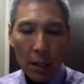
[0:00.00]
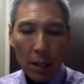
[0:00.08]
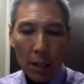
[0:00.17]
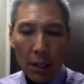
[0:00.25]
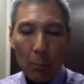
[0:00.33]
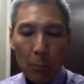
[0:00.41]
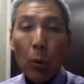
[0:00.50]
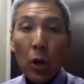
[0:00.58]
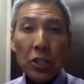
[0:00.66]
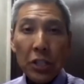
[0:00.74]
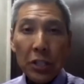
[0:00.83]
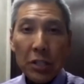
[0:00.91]

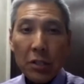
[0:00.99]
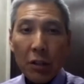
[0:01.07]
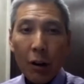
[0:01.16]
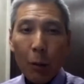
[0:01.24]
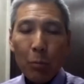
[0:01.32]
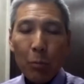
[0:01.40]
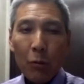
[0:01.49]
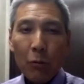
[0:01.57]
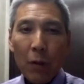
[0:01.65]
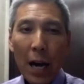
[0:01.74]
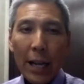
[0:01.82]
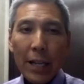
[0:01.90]
merchants are
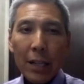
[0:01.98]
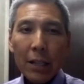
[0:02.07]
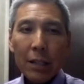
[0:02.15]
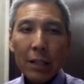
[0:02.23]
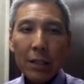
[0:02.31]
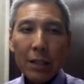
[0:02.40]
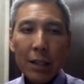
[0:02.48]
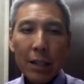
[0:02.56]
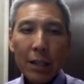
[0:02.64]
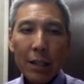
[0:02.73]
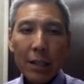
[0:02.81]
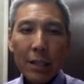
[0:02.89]
providing
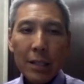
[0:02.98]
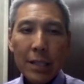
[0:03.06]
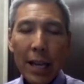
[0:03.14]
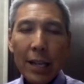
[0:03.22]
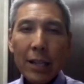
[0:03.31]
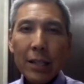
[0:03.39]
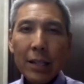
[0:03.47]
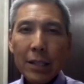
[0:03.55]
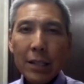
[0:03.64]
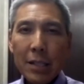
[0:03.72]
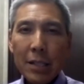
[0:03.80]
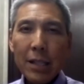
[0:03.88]
data in the
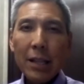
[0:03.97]
sales